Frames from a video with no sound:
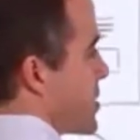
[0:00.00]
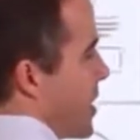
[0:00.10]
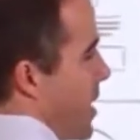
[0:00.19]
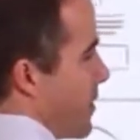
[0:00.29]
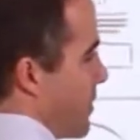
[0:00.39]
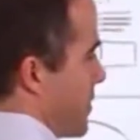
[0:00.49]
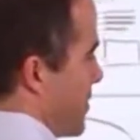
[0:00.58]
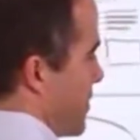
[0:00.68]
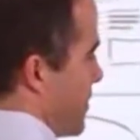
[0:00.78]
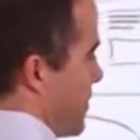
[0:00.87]
staff?
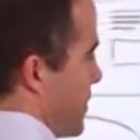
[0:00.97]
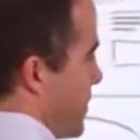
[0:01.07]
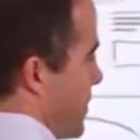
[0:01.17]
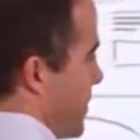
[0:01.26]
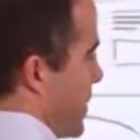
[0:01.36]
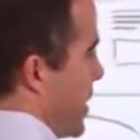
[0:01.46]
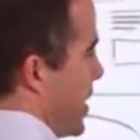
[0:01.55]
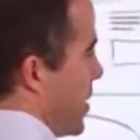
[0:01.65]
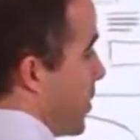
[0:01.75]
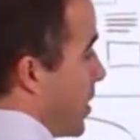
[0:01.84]

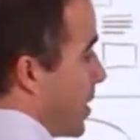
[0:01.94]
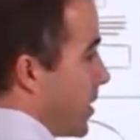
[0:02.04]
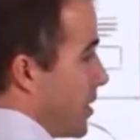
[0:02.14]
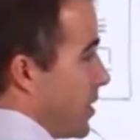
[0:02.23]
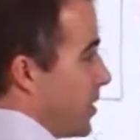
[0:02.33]
Well,